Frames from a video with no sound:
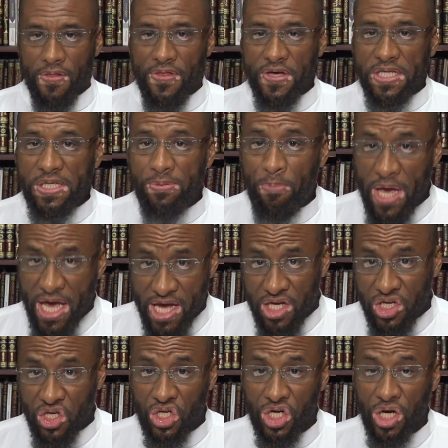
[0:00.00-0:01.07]
The
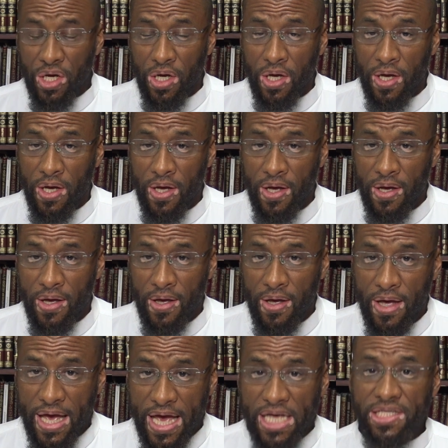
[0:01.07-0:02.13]
speech
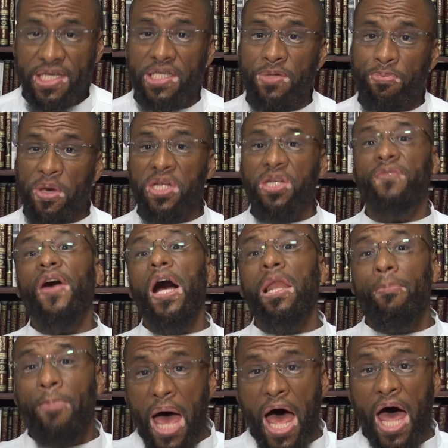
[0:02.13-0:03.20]
is the speech of
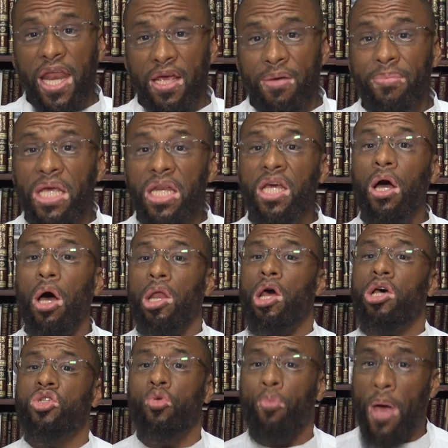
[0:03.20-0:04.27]
Al Bari, meaning
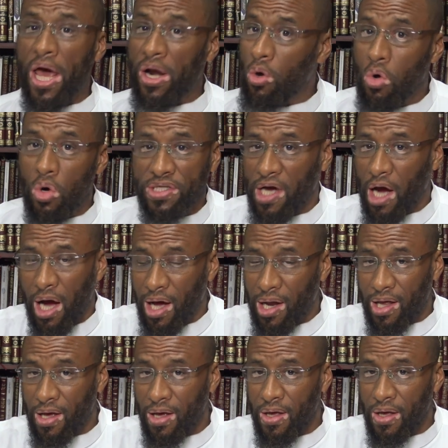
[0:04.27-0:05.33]
Allah subhanahu wa
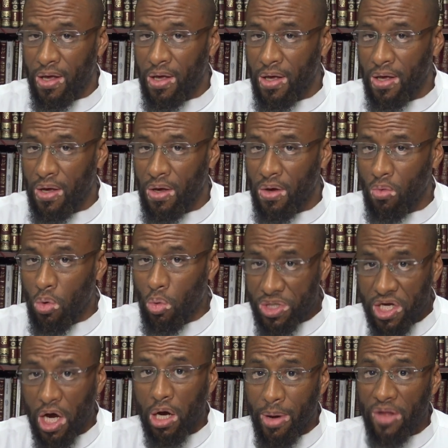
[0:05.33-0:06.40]
ta'ala when we
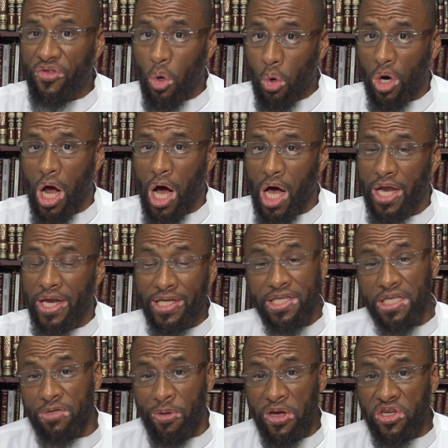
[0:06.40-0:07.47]
talk about the Quran. It's
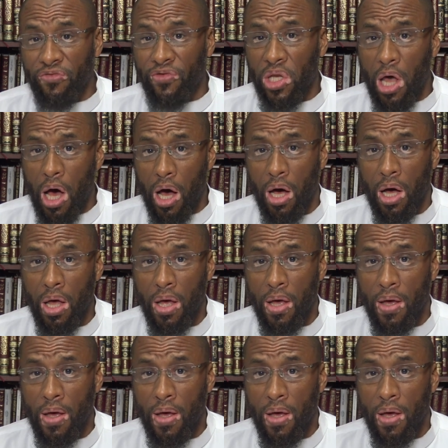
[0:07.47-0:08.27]
the speech of Allah.